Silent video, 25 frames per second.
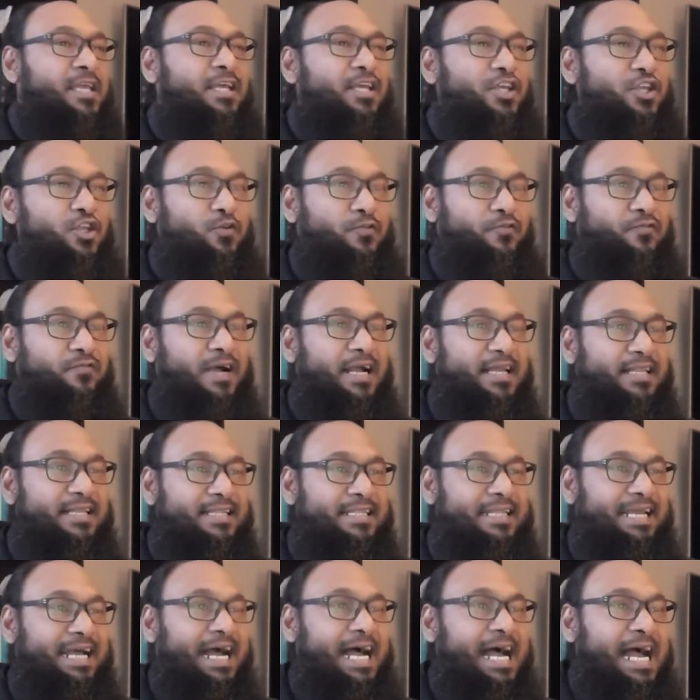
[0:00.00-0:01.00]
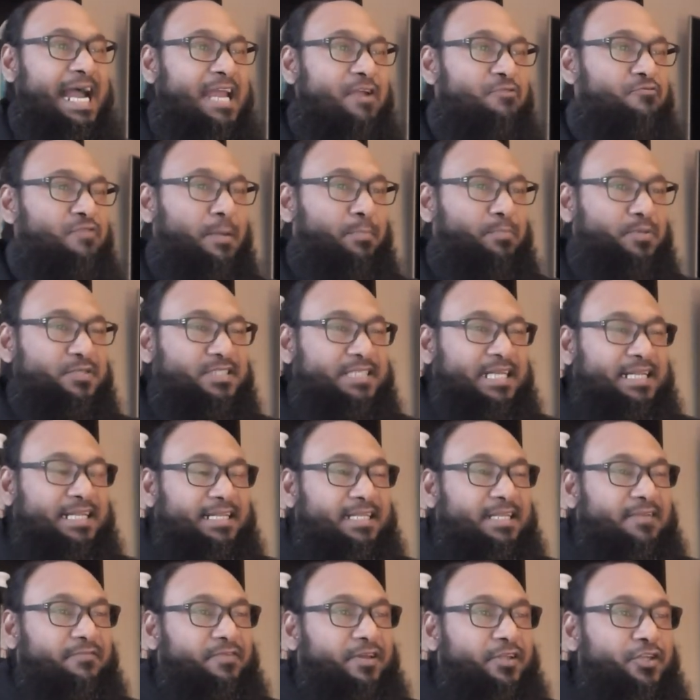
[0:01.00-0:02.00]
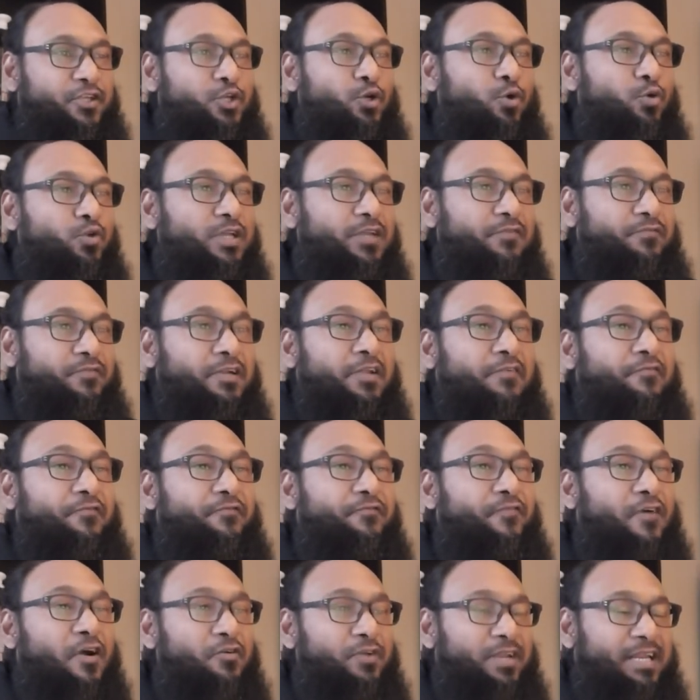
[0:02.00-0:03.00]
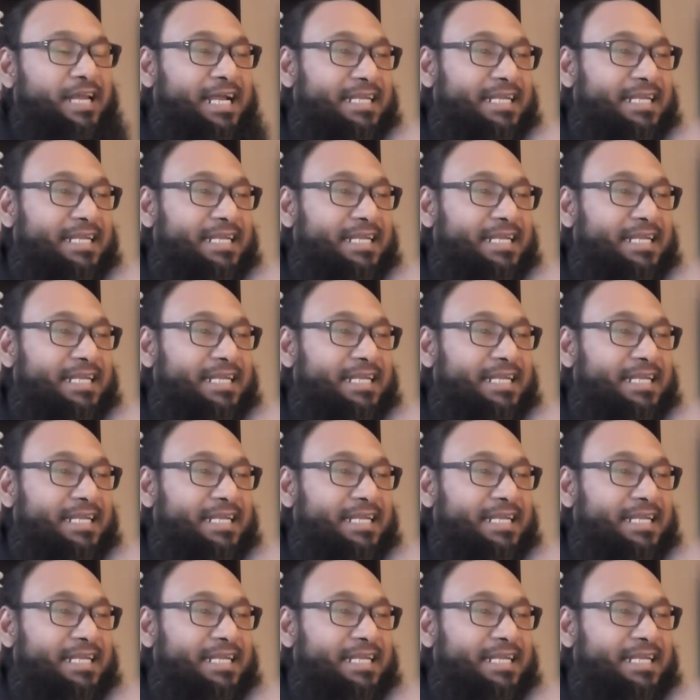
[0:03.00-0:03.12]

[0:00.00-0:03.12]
You find that the High Representative of the Union for the Foreign,